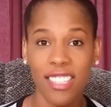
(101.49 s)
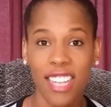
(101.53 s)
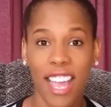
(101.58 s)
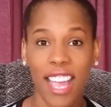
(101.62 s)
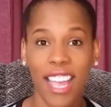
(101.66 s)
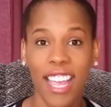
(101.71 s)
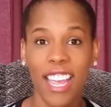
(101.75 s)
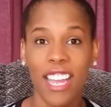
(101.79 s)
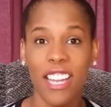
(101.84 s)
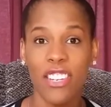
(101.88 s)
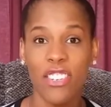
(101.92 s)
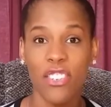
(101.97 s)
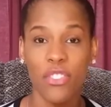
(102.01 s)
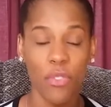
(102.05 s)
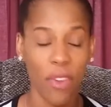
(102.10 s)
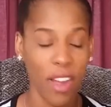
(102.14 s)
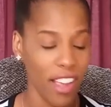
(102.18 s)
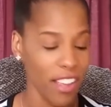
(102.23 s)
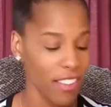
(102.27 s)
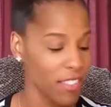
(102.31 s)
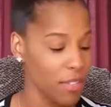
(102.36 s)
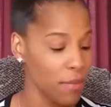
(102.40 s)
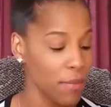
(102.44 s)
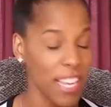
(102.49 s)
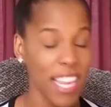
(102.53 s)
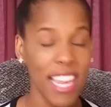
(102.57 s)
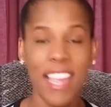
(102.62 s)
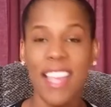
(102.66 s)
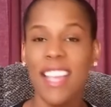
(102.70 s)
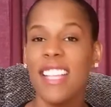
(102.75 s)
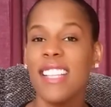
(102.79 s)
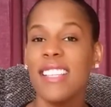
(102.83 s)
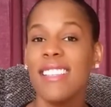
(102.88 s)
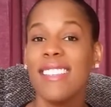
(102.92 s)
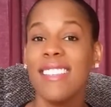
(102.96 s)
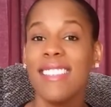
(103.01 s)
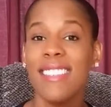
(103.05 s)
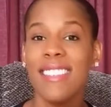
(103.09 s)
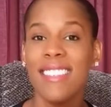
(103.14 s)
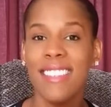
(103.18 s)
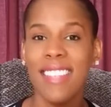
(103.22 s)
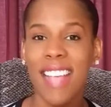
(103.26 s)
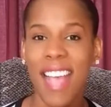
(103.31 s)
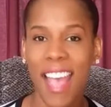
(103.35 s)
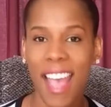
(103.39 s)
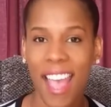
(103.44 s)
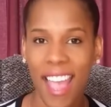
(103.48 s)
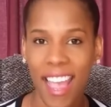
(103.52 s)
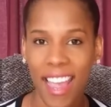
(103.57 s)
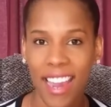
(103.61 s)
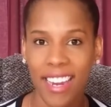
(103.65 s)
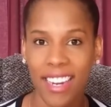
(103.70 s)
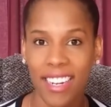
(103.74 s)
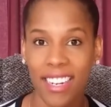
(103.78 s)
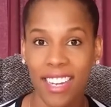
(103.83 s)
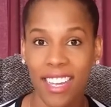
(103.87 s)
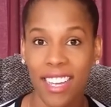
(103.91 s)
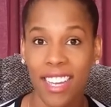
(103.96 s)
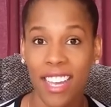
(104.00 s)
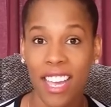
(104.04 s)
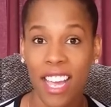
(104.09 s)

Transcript: Like, it drives me insane.